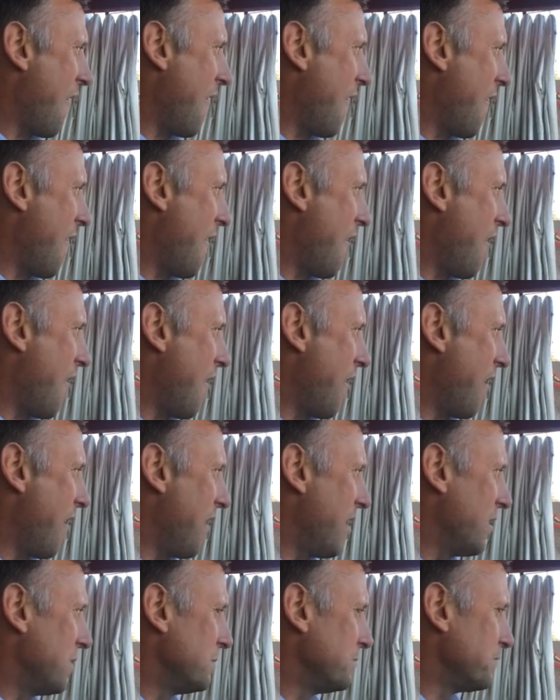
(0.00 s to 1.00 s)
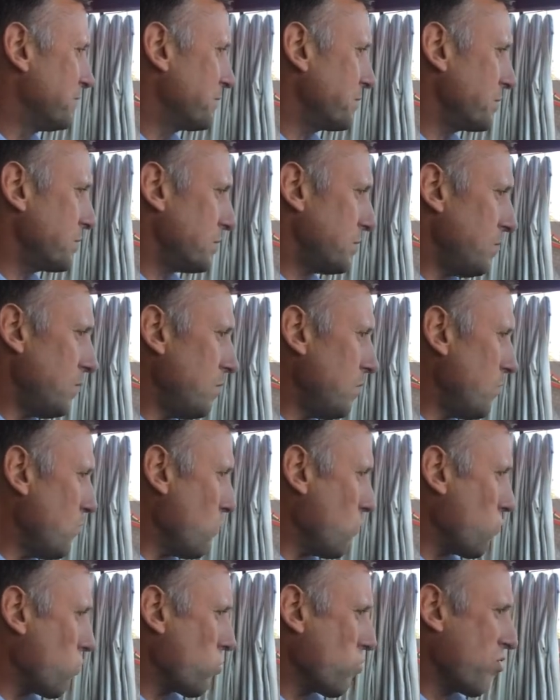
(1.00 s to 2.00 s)
a factor in terms of the team you're likely to
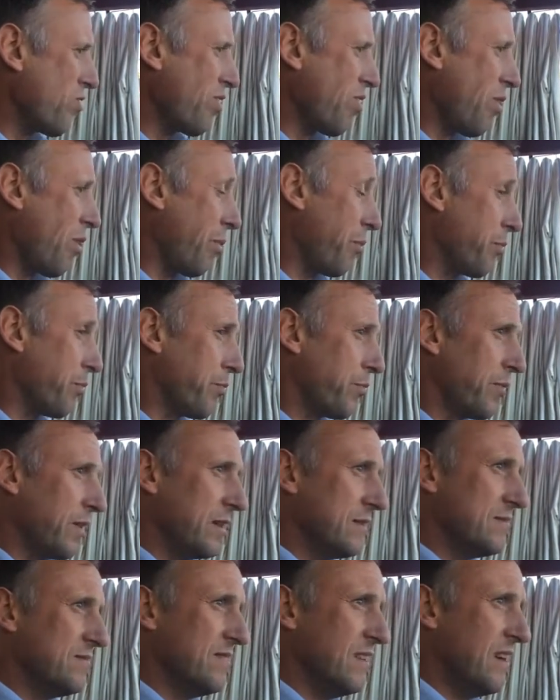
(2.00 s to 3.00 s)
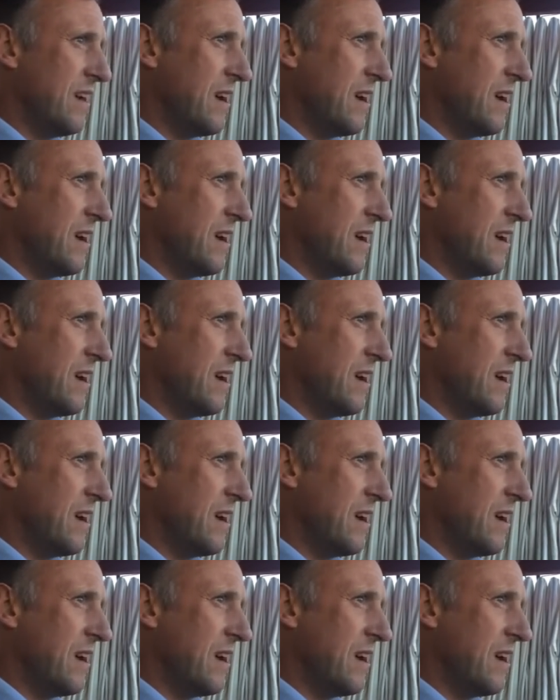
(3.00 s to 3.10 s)
think about playing?